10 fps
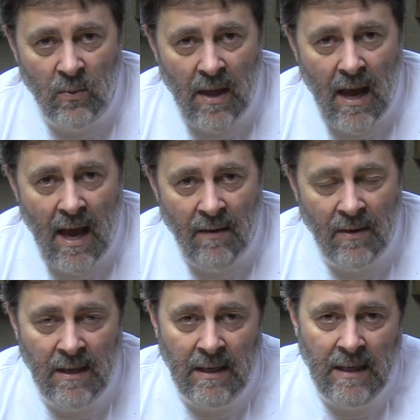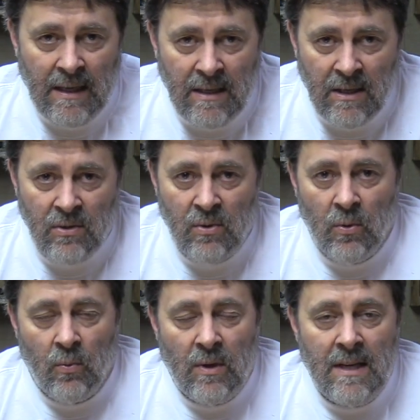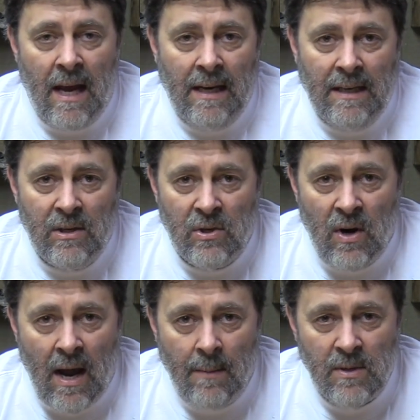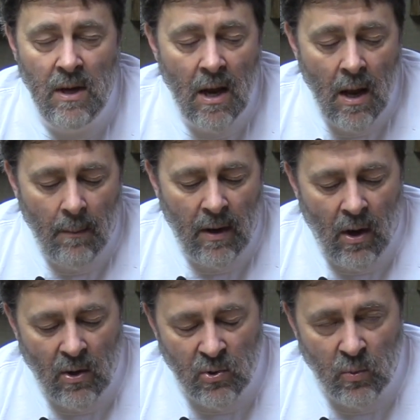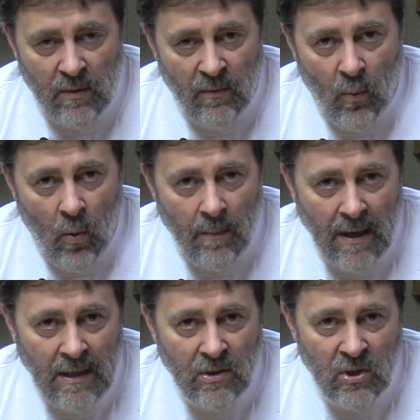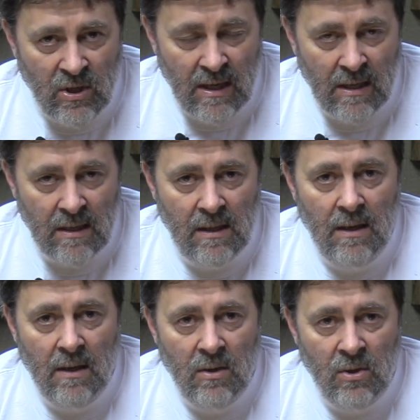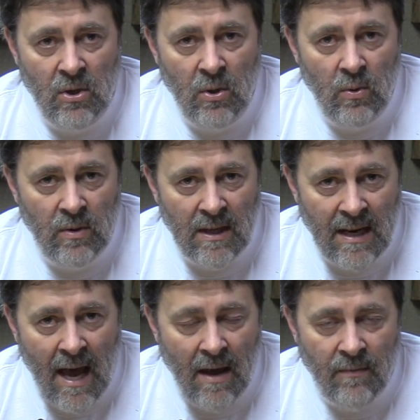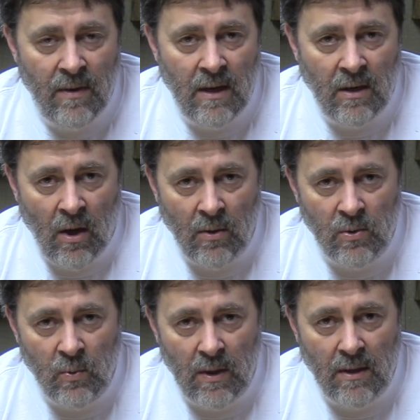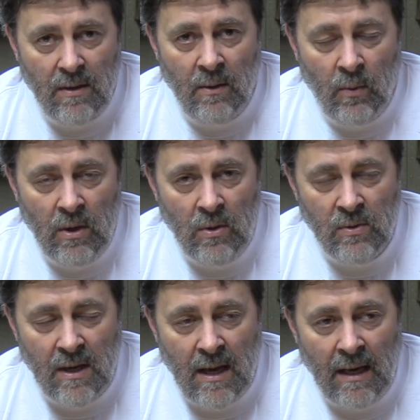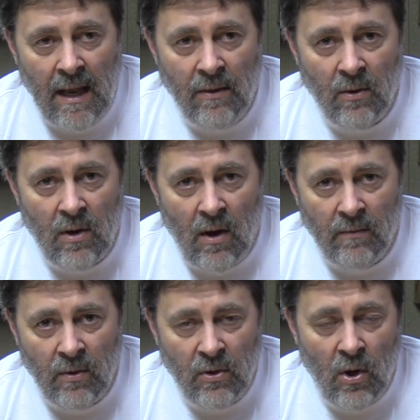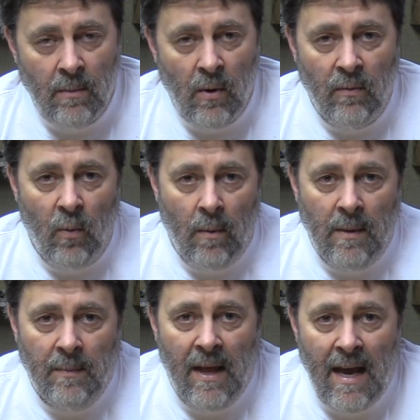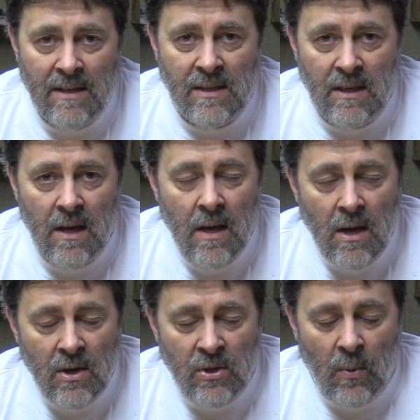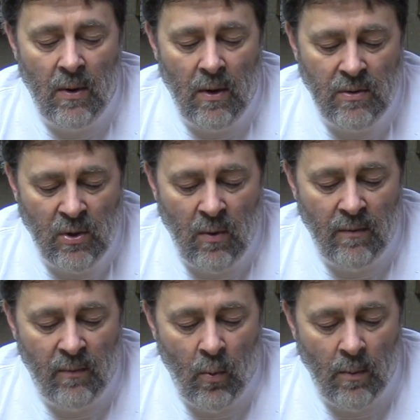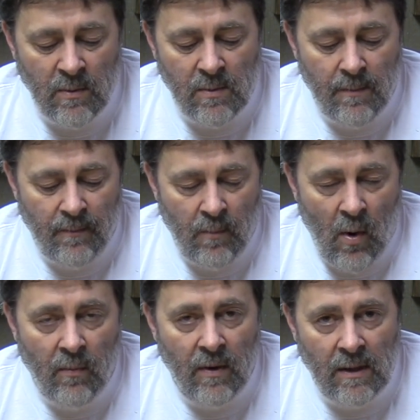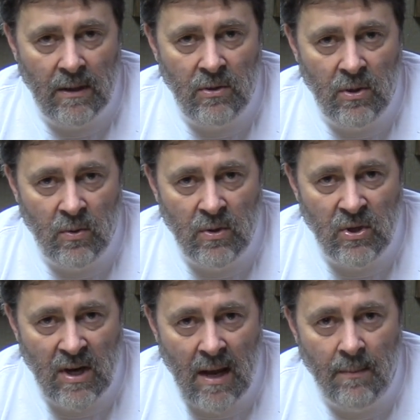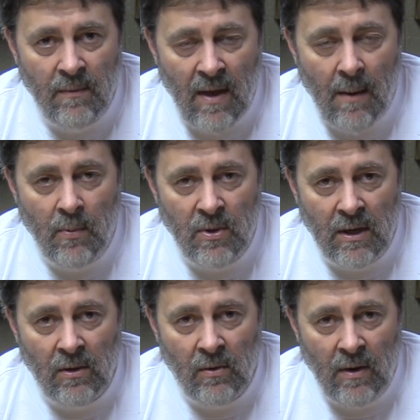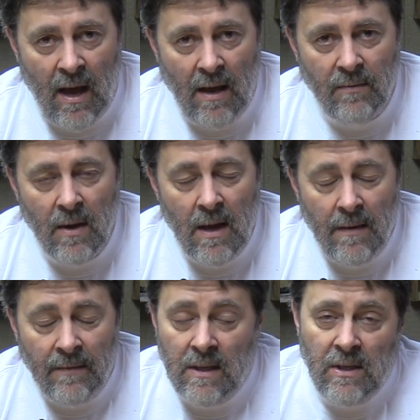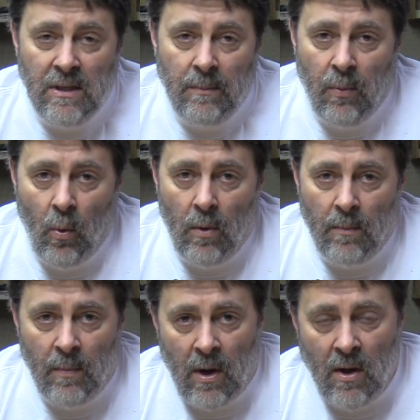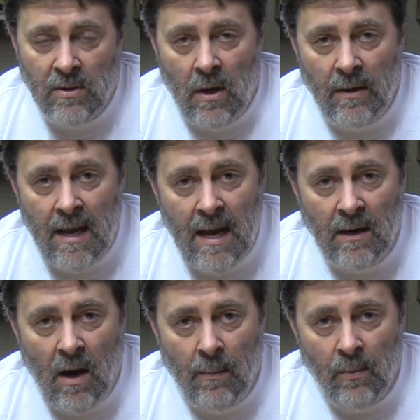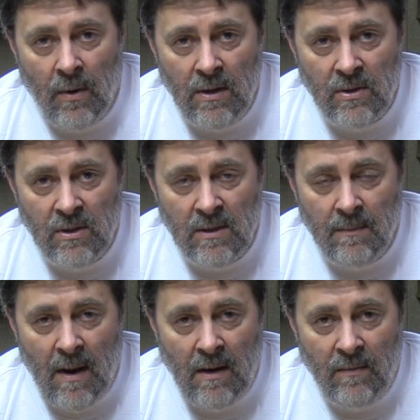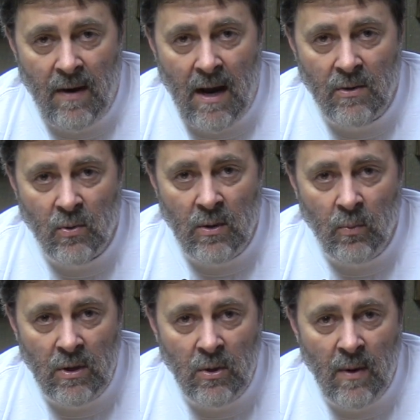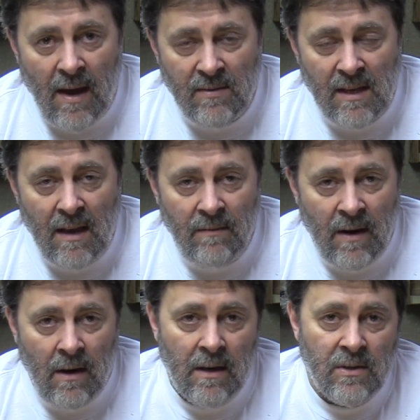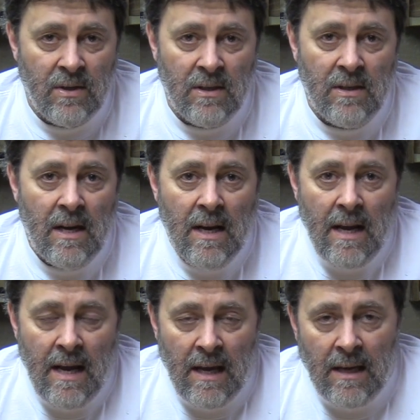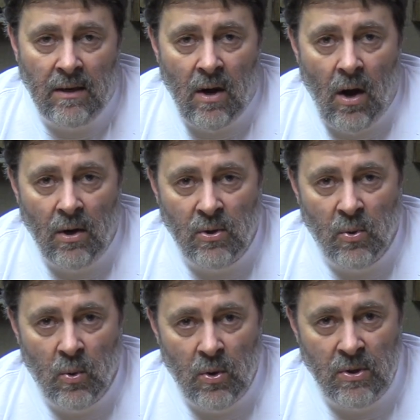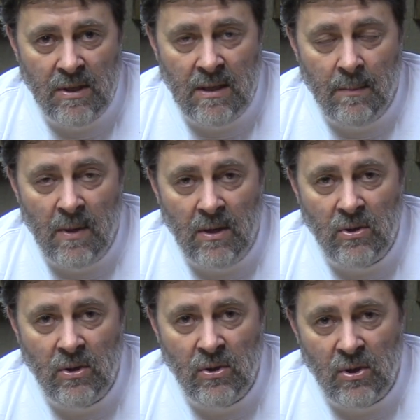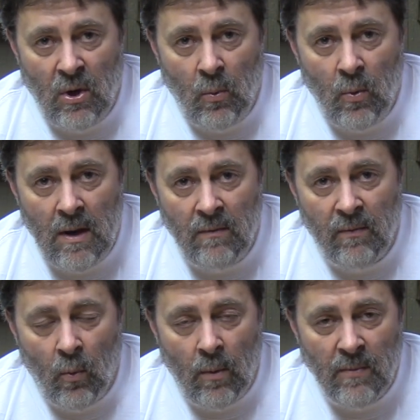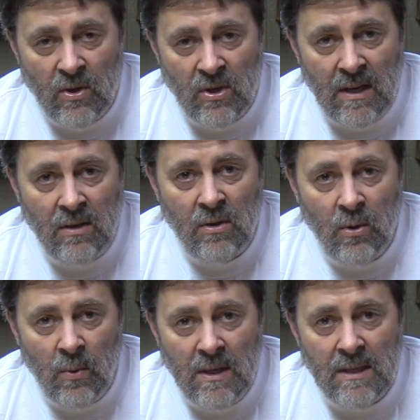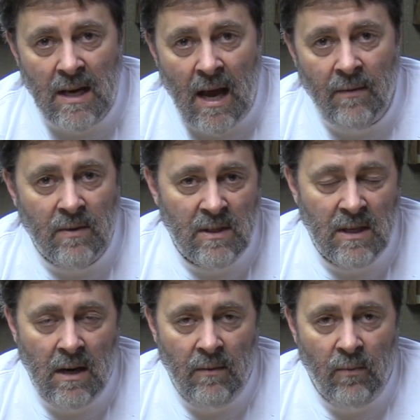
without having any additional retaining straps because we form each sheath to the knife that it goes with, and we use a leather covered thermoforming plastic so it forms perfectly to the shape of that particular knife. This is important because all the hand operations in manufacturing, we do have slight variances in contours and dimensions, so we form the sheath to each knife instead of